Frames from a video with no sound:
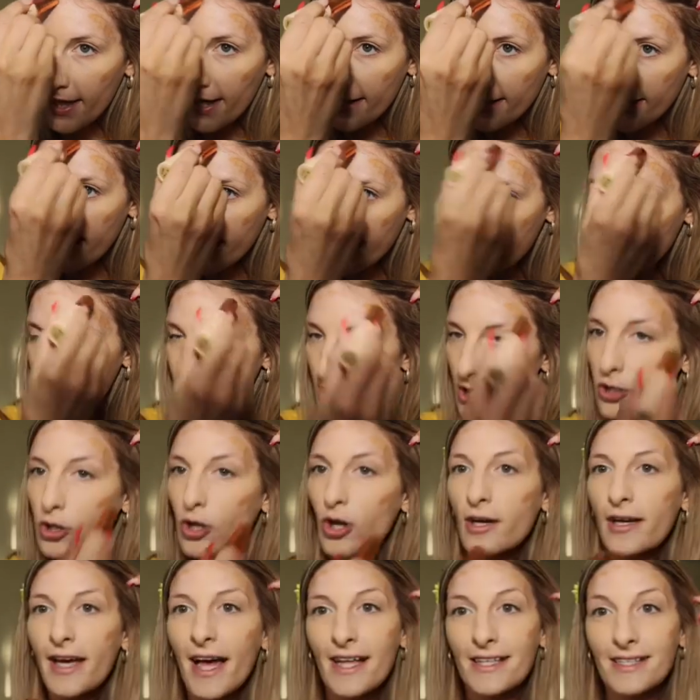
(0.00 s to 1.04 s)
It needs to
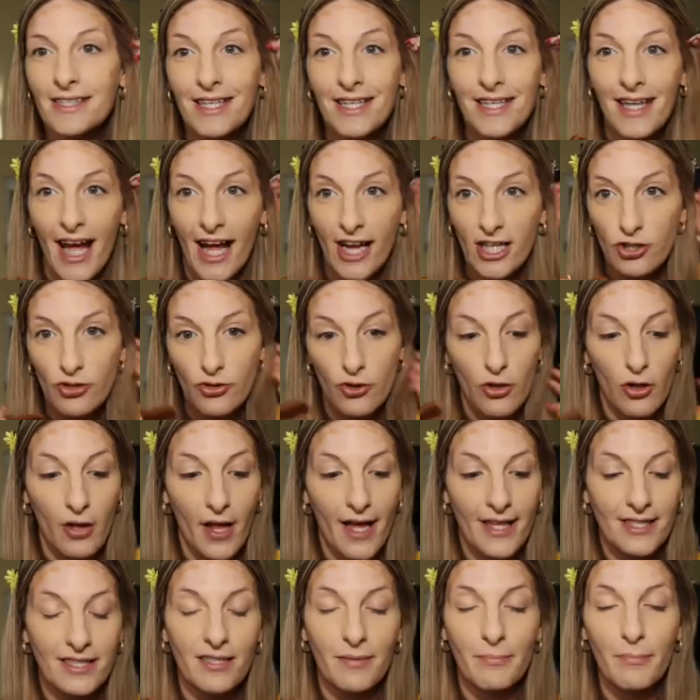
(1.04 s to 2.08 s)
look as natural
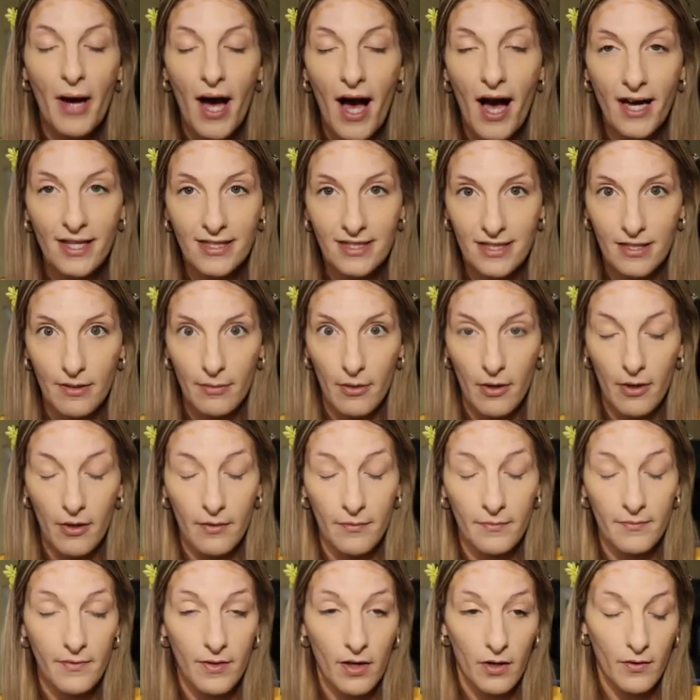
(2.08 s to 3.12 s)
as possible,
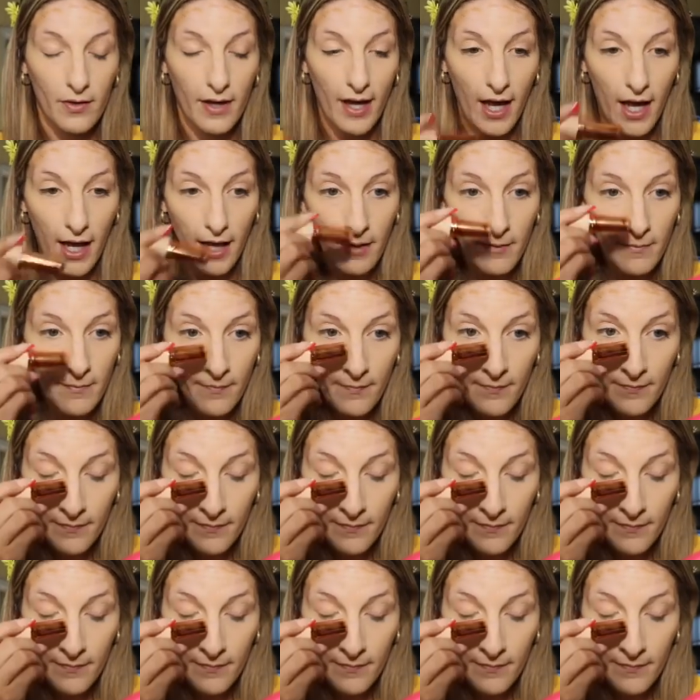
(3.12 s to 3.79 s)
okay?